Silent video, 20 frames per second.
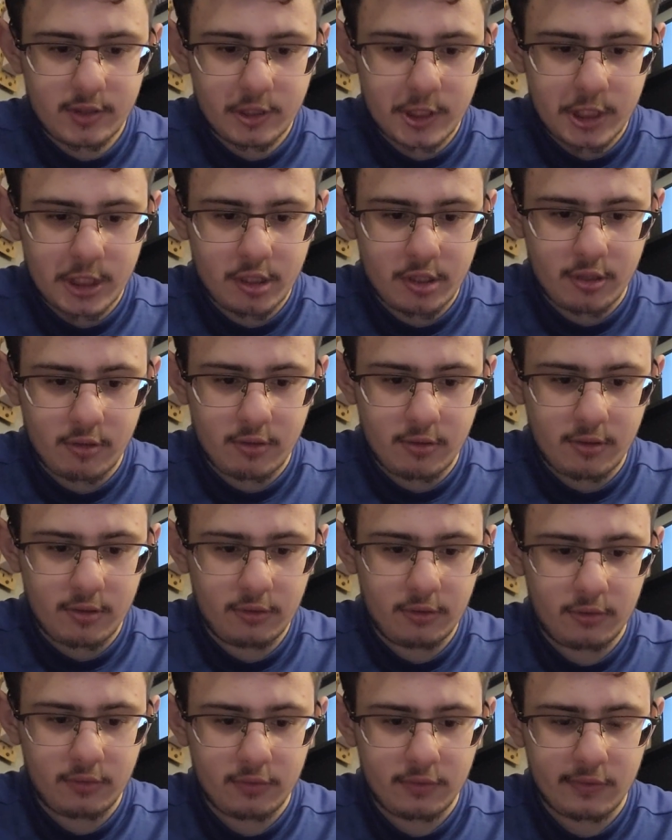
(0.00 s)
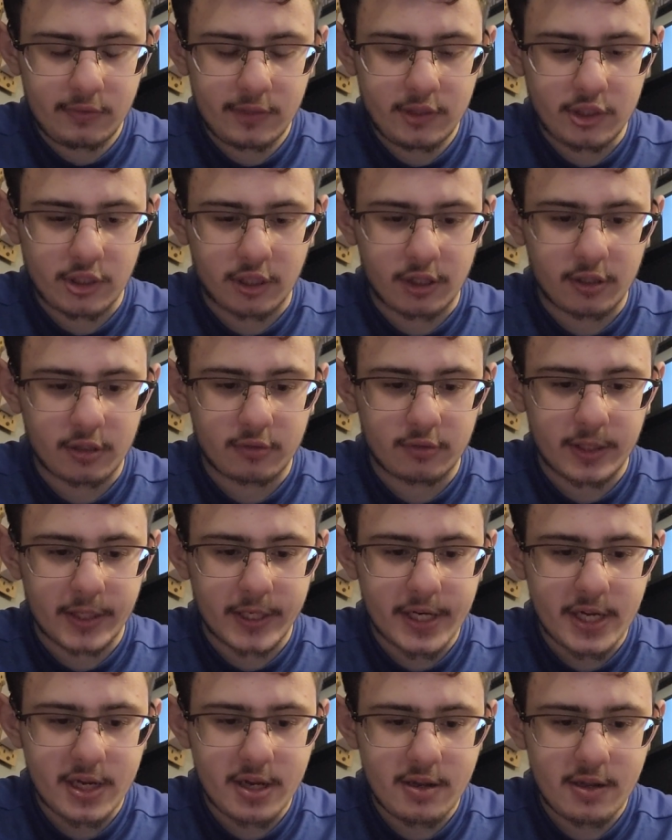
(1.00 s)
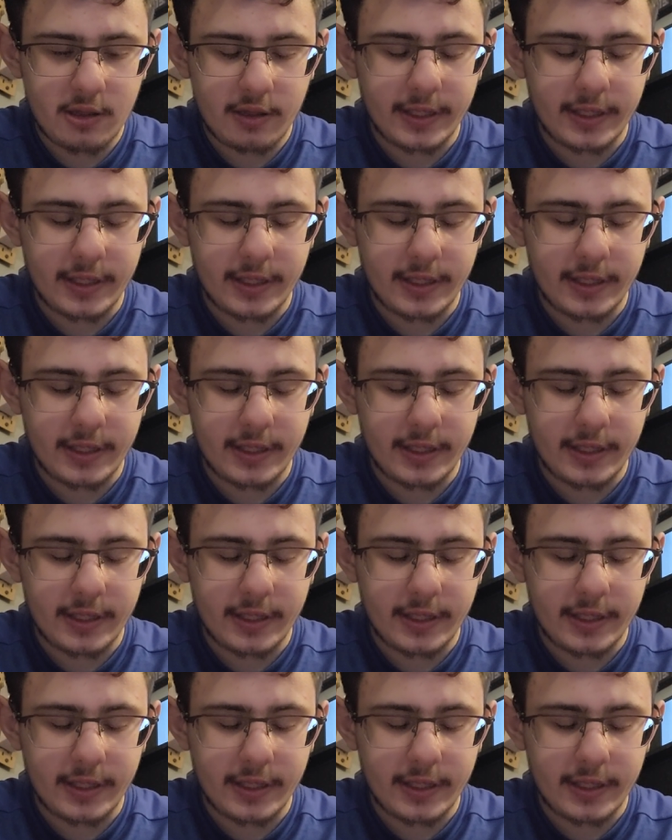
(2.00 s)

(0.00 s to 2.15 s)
2 dark gray